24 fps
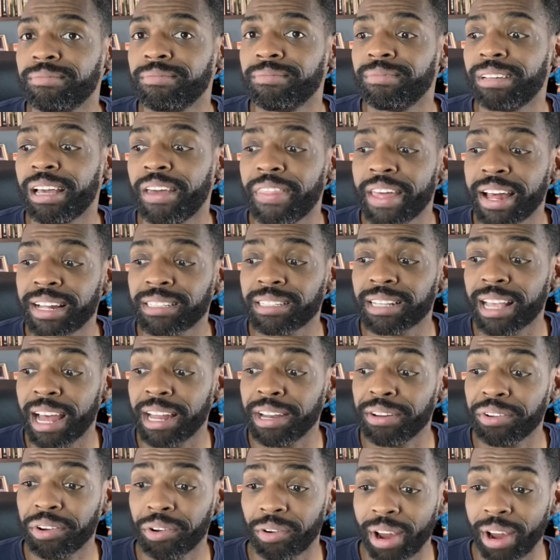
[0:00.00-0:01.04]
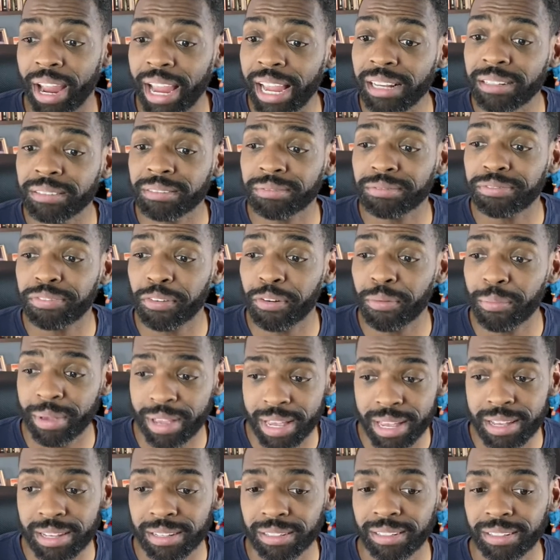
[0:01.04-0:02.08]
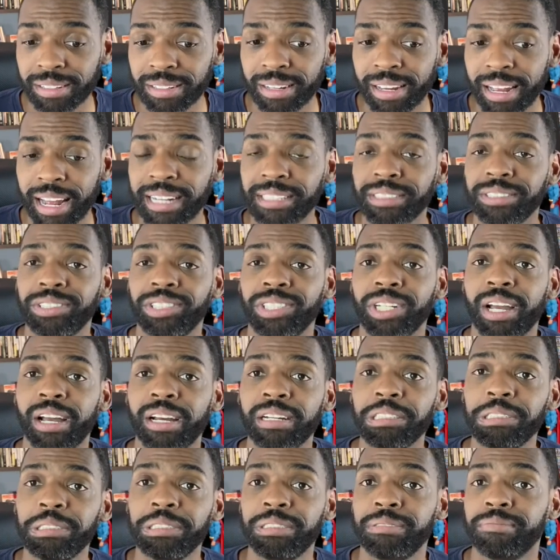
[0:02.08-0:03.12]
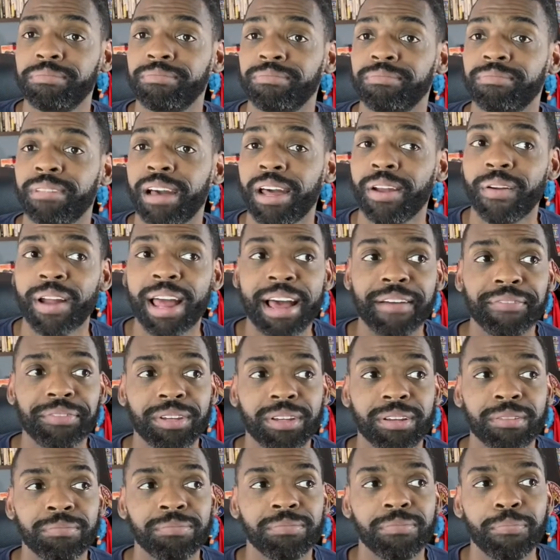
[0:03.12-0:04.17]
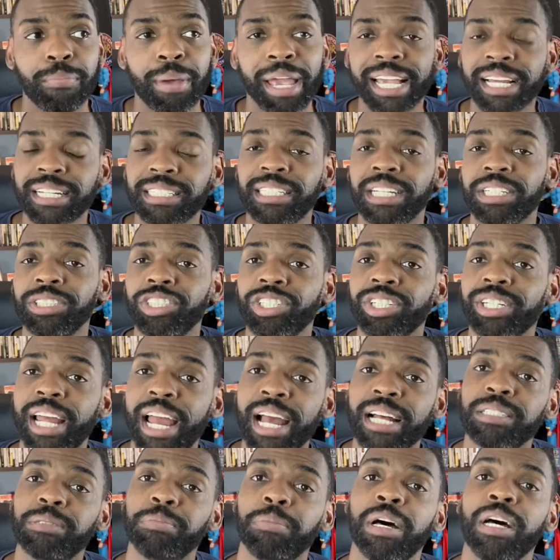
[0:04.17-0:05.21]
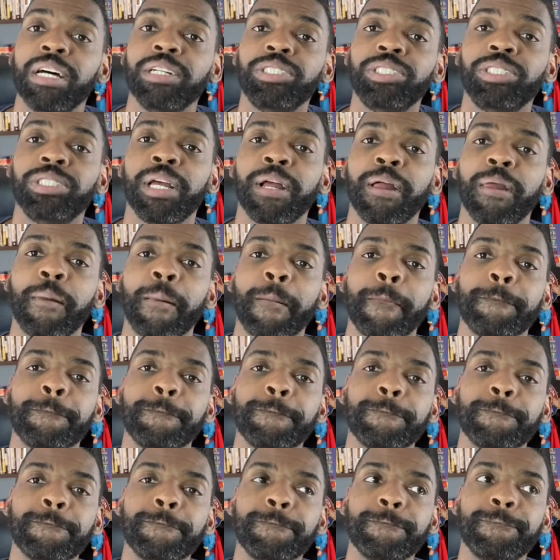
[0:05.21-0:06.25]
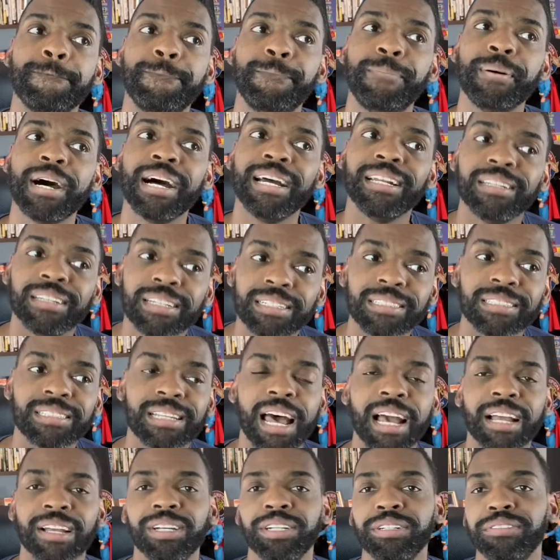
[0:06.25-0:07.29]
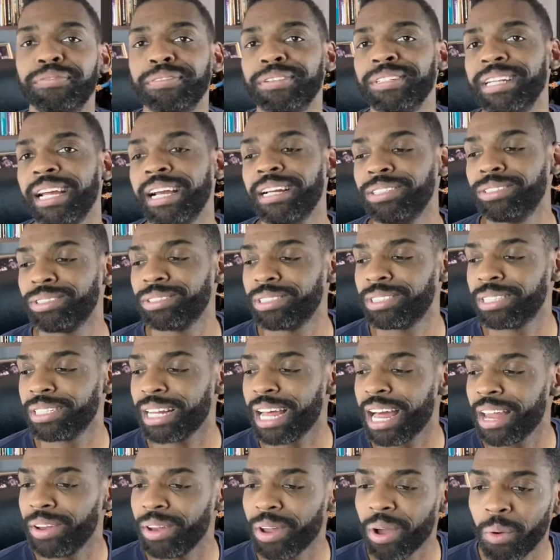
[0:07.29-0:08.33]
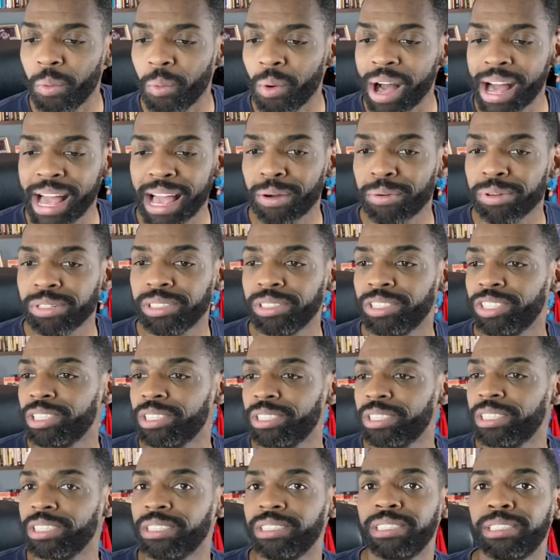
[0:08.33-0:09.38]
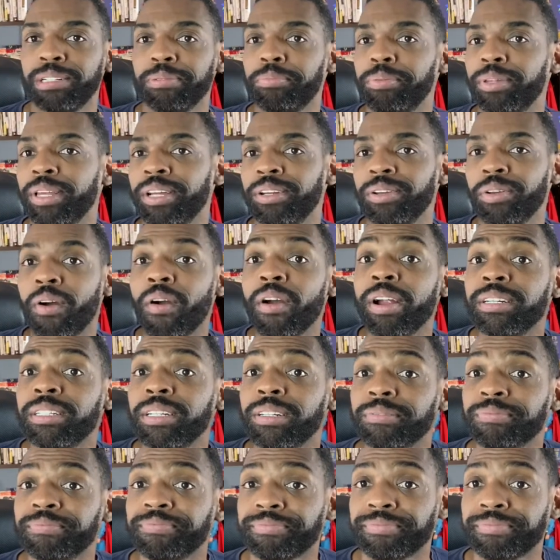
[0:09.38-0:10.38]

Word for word: And that's kind of great for me as a judge. I don't have to pay attention as much. But it's not good for dancers to not know why I was just simply ignoring you.